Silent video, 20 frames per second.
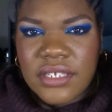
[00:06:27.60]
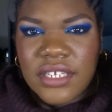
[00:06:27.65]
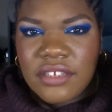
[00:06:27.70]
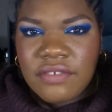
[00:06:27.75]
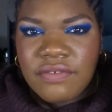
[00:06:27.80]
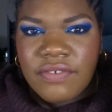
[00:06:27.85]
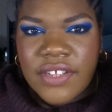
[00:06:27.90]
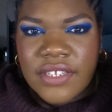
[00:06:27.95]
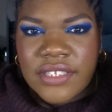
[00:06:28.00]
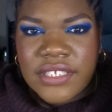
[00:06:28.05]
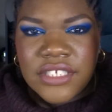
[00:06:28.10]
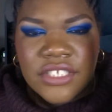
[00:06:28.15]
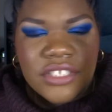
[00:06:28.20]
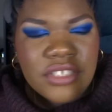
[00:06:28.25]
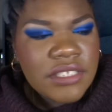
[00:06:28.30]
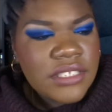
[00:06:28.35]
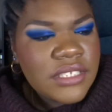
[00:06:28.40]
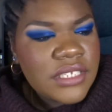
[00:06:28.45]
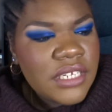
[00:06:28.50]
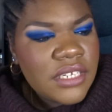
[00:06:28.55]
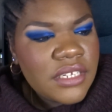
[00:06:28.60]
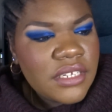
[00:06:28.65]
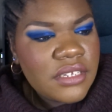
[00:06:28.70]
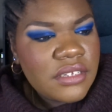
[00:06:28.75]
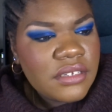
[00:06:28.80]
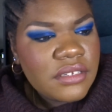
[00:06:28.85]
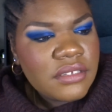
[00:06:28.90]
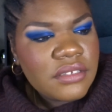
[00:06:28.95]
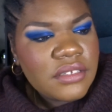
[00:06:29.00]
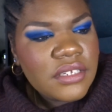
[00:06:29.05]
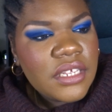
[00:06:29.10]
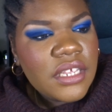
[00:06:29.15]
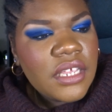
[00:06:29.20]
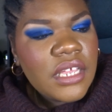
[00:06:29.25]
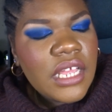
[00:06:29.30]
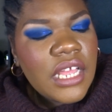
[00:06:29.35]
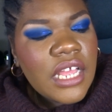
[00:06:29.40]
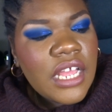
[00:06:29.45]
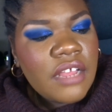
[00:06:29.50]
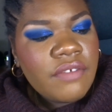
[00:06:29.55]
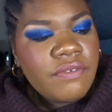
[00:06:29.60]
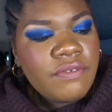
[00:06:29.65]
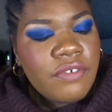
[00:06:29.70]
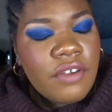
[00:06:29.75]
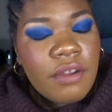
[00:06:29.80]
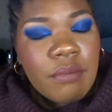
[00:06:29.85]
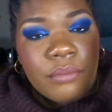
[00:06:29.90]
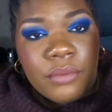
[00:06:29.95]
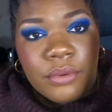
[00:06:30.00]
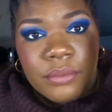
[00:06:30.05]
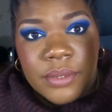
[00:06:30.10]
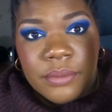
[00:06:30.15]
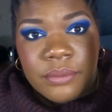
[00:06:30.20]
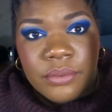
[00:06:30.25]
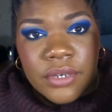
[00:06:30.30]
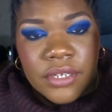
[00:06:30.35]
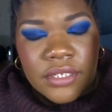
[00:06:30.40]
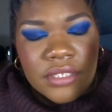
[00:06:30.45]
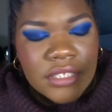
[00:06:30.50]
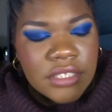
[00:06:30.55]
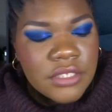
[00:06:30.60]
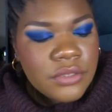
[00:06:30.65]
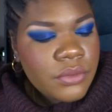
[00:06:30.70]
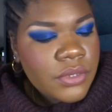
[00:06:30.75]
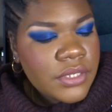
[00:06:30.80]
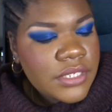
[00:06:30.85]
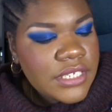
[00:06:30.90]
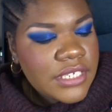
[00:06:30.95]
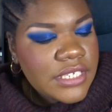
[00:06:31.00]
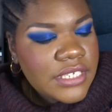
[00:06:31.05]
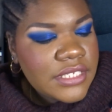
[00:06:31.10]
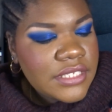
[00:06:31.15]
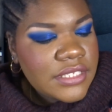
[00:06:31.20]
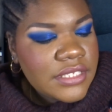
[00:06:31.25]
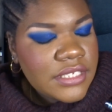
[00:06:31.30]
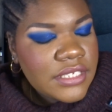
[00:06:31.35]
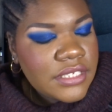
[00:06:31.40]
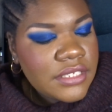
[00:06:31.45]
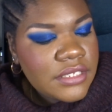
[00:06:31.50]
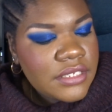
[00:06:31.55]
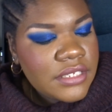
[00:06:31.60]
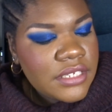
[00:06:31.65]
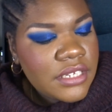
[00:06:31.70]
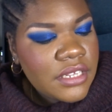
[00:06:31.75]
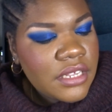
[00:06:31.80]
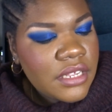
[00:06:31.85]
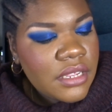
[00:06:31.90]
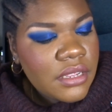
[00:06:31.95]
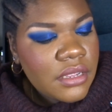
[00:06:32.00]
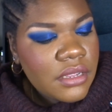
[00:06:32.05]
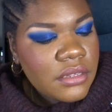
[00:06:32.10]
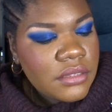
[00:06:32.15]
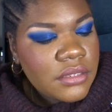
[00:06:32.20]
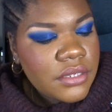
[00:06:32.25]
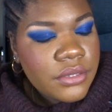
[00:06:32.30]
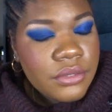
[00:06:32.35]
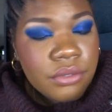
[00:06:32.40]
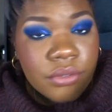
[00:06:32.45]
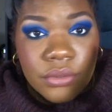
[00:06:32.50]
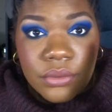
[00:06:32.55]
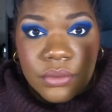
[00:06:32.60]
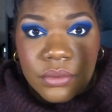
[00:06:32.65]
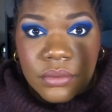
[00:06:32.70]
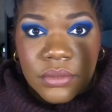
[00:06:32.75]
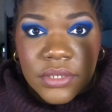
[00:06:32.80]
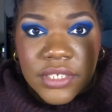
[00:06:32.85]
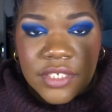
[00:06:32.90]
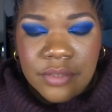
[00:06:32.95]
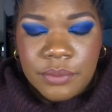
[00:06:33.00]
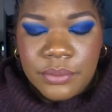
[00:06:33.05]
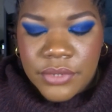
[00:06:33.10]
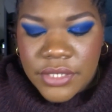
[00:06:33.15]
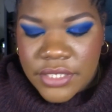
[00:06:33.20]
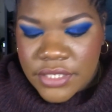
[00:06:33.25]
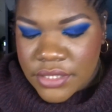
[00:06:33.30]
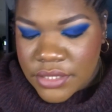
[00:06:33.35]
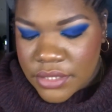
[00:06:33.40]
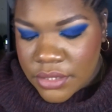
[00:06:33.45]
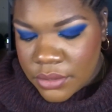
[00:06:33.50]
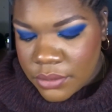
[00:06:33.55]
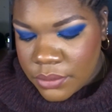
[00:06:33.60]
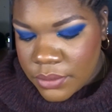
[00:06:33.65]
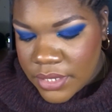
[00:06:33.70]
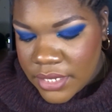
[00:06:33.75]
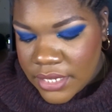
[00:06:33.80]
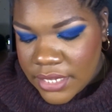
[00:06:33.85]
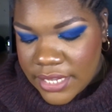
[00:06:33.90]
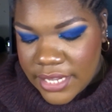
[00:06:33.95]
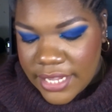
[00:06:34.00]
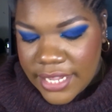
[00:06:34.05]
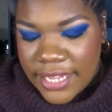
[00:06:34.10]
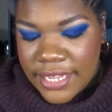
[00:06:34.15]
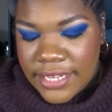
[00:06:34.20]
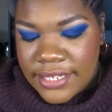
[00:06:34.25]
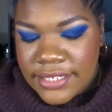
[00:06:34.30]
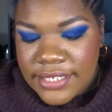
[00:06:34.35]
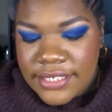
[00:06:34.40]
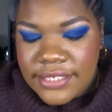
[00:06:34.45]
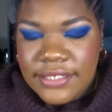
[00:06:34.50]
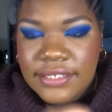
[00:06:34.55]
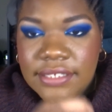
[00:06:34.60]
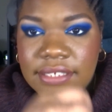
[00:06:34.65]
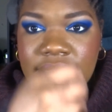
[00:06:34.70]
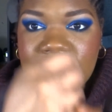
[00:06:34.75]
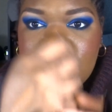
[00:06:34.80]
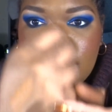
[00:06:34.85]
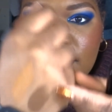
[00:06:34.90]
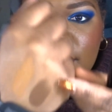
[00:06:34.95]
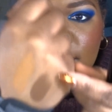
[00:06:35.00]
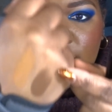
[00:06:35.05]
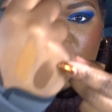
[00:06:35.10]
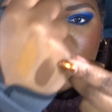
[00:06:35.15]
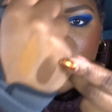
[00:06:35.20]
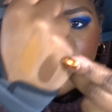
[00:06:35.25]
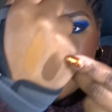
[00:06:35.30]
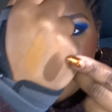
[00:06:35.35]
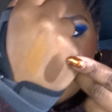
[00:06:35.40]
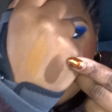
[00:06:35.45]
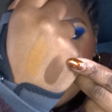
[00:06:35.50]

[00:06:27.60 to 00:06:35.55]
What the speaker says: foundation stick from Bobbi Brown. This one is in the color Cool Espresso, and this is this